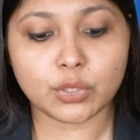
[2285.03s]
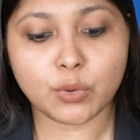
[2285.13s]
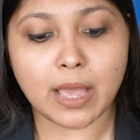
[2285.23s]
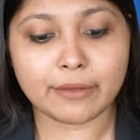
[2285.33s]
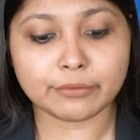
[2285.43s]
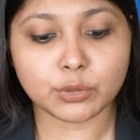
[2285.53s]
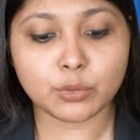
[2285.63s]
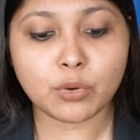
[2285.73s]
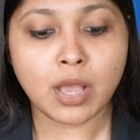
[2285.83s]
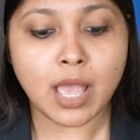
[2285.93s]
you have
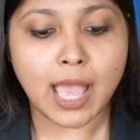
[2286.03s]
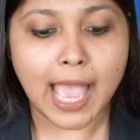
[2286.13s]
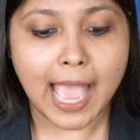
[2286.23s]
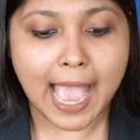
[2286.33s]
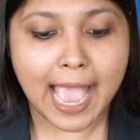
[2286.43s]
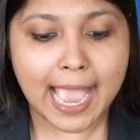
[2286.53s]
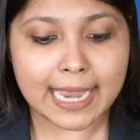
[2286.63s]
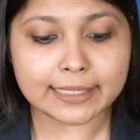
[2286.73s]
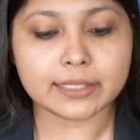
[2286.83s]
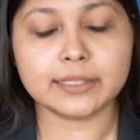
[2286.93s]
to
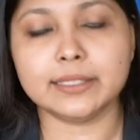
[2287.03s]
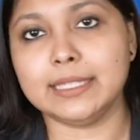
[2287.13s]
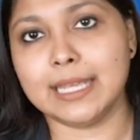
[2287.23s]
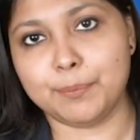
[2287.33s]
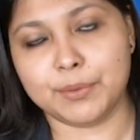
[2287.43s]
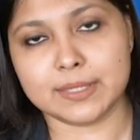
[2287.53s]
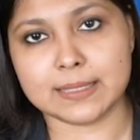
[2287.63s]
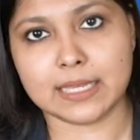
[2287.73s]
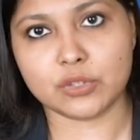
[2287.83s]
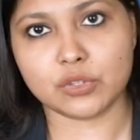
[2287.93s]
add
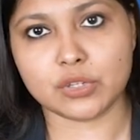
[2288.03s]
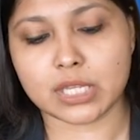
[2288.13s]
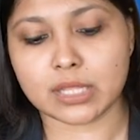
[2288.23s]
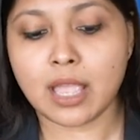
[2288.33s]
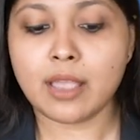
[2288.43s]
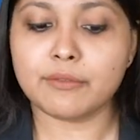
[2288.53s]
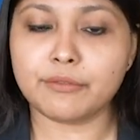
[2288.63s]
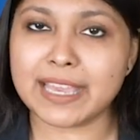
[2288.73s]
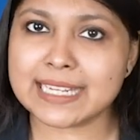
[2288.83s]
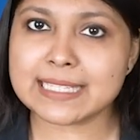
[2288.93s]
depreciation.
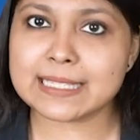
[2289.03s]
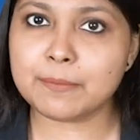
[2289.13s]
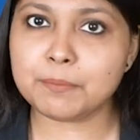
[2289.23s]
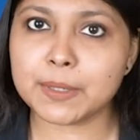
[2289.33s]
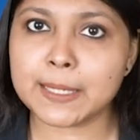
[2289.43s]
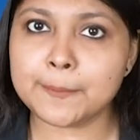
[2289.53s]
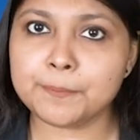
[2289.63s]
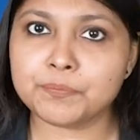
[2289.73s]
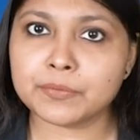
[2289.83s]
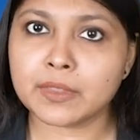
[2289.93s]
Very simple,
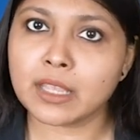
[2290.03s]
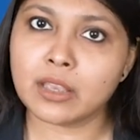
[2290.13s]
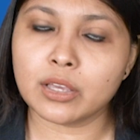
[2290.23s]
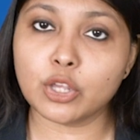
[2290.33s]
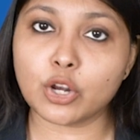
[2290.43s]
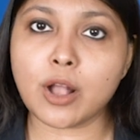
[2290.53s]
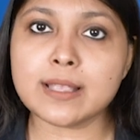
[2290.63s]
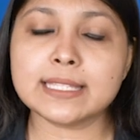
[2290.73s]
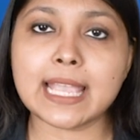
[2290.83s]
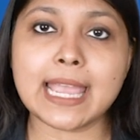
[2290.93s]

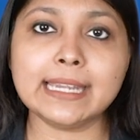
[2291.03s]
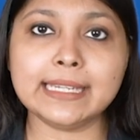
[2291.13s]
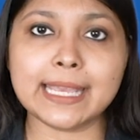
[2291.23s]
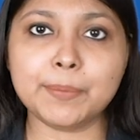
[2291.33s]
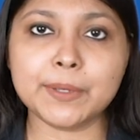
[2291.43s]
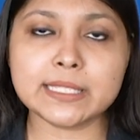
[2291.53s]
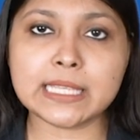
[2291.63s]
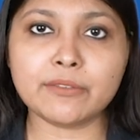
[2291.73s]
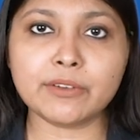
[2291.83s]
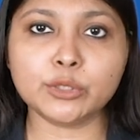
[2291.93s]
gross and dep is
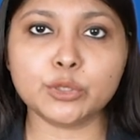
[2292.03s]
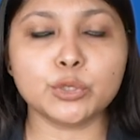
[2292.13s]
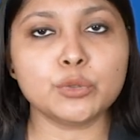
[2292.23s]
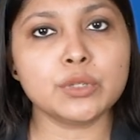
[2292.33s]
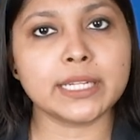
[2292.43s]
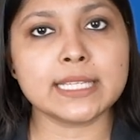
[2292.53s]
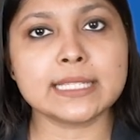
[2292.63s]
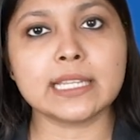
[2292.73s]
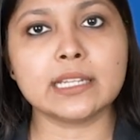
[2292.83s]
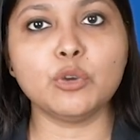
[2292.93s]
given to you, it
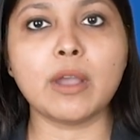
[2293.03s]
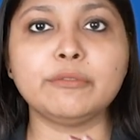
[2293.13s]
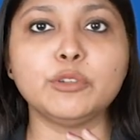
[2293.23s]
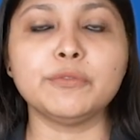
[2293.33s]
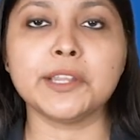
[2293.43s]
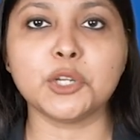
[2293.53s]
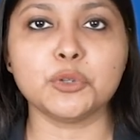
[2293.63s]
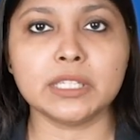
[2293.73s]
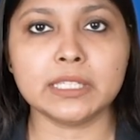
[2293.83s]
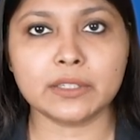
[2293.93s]
is said you have to find
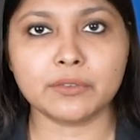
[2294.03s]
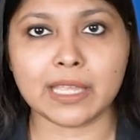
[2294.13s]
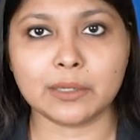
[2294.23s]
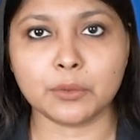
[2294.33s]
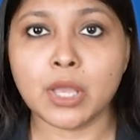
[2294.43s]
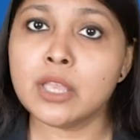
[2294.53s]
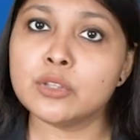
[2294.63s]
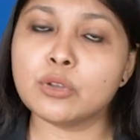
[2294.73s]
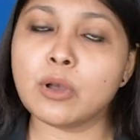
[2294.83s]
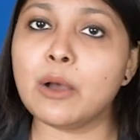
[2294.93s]
out the net value.
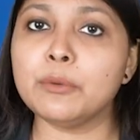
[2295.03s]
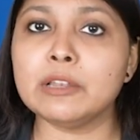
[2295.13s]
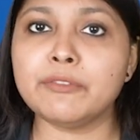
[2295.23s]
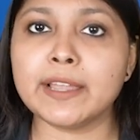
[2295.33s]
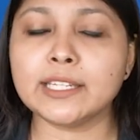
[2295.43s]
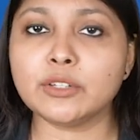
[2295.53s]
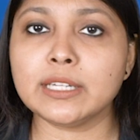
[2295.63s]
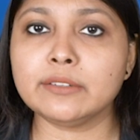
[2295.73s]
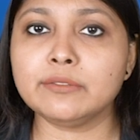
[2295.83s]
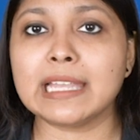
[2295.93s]
So, how will find out
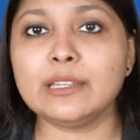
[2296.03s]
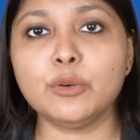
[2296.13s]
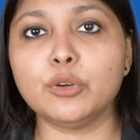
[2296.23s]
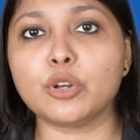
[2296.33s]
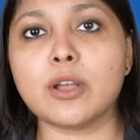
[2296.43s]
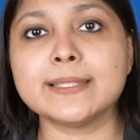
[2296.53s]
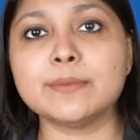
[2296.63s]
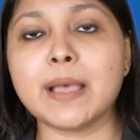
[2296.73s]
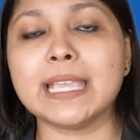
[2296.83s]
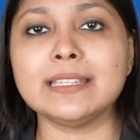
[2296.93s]
net value? Gross
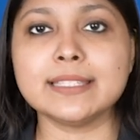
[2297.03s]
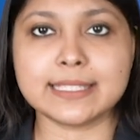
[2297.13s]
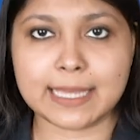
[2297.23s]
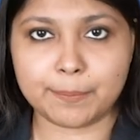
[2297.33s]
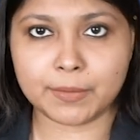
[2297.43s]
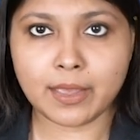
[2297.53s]
minus dep.